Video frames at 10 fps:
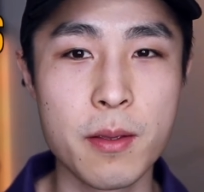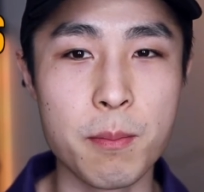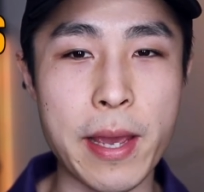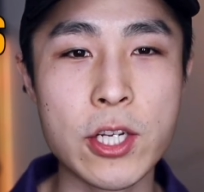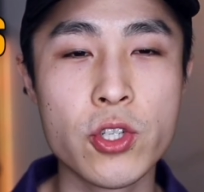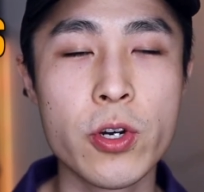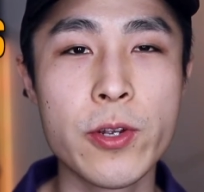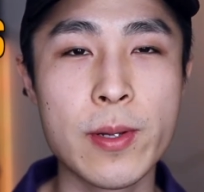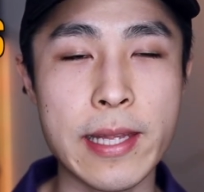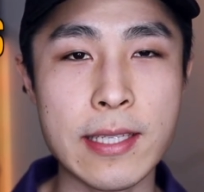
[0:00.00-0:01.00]
make sure
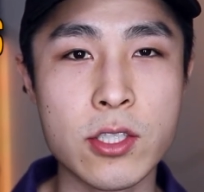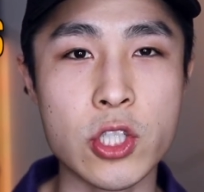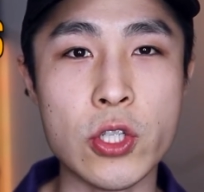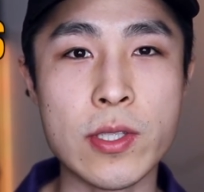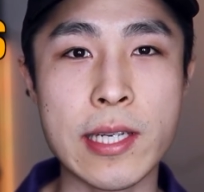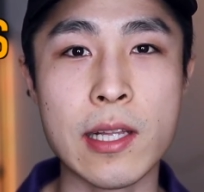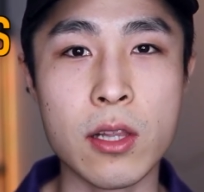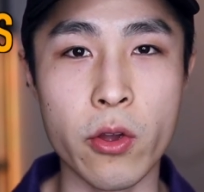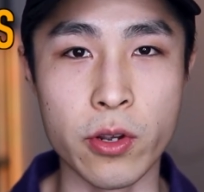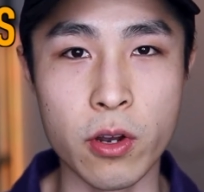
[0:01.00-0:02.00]
you're at least using a
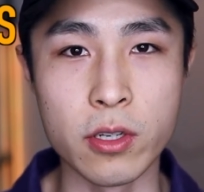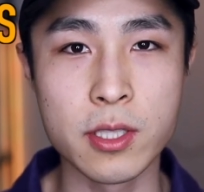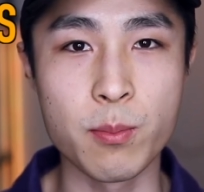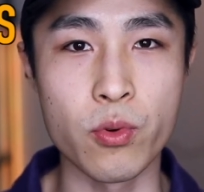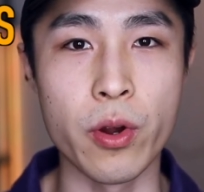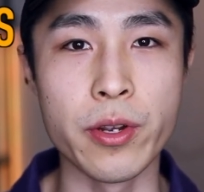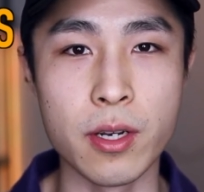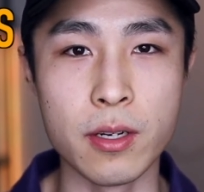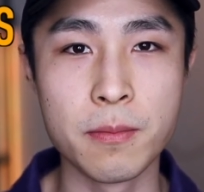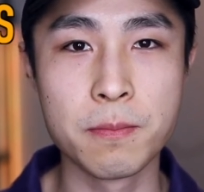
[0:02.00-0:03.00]
low-cost
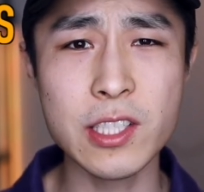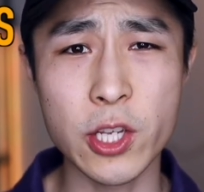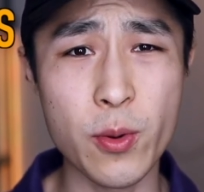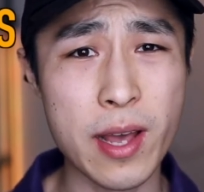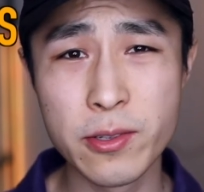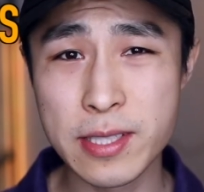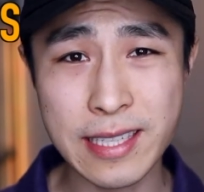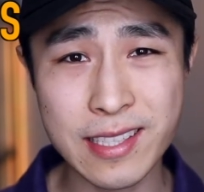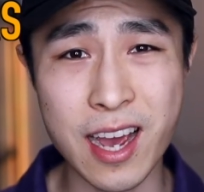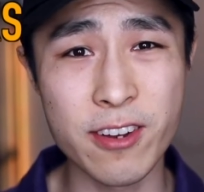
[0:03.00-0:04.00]
broker, so you aren't losing
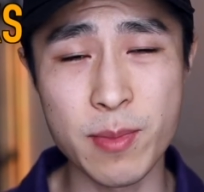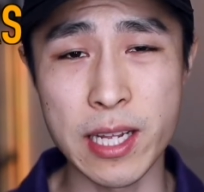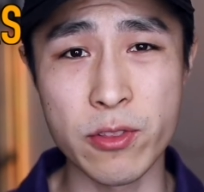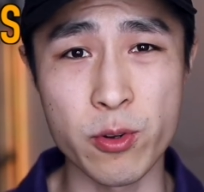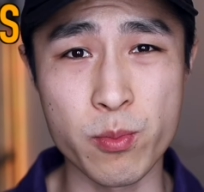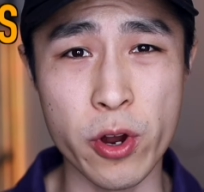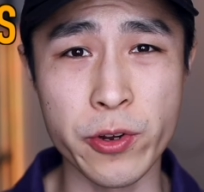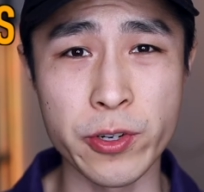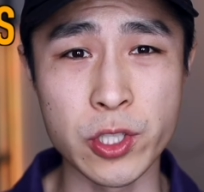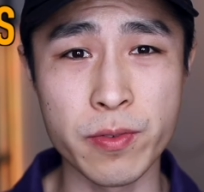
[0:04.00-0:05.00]
a ton of money through
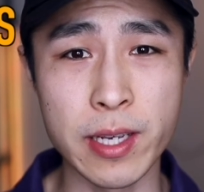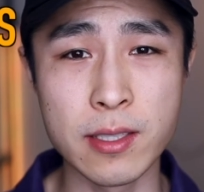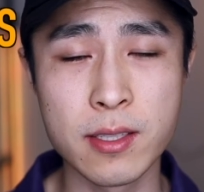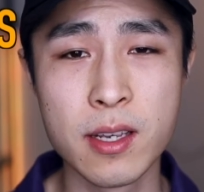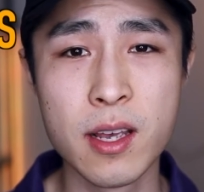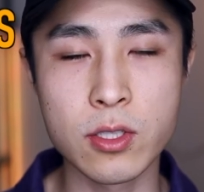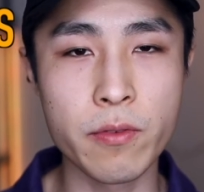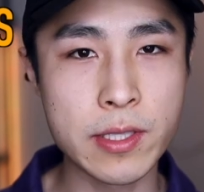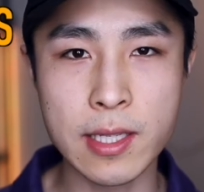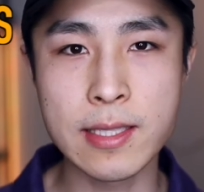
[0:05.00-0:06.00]
brokerage fees. There's
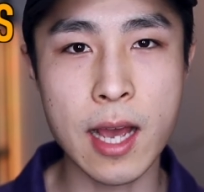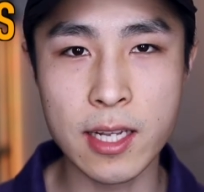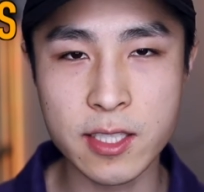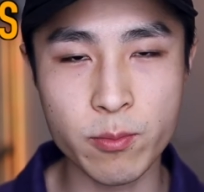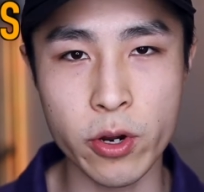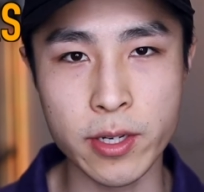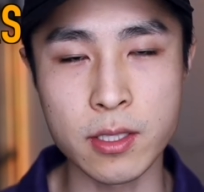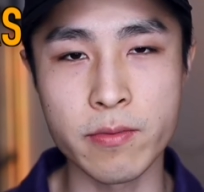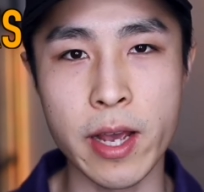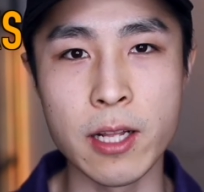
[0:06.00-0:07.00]
obviously tons of brokers
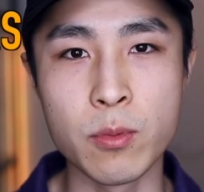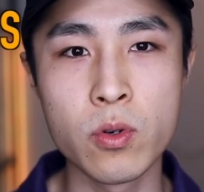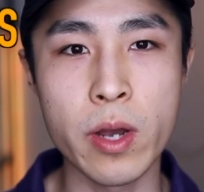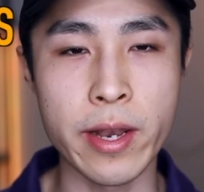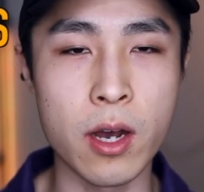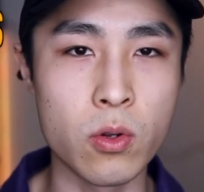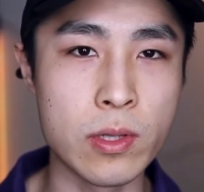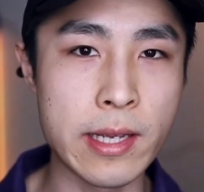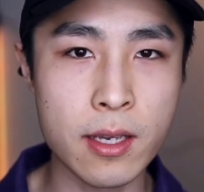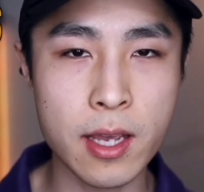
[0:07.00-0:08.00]
available, and I'll
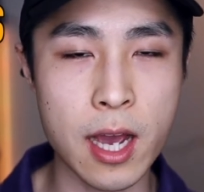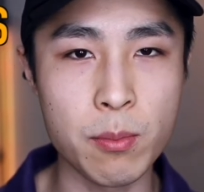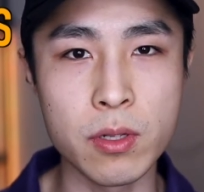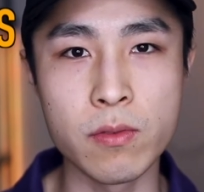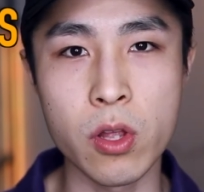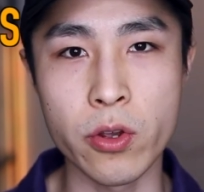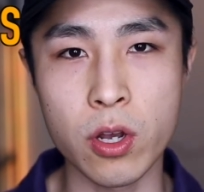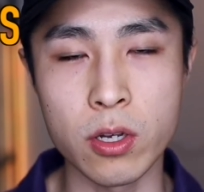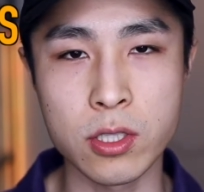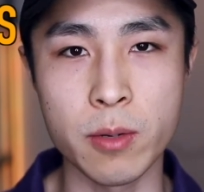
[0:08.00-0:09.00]
link a couple of
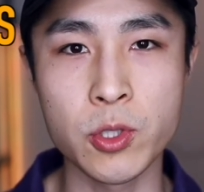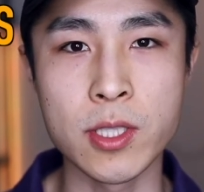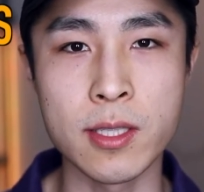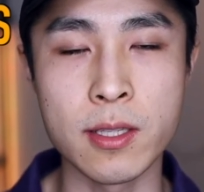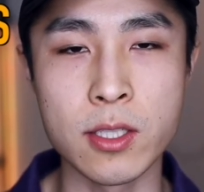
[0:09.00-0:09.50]
low-cost options in the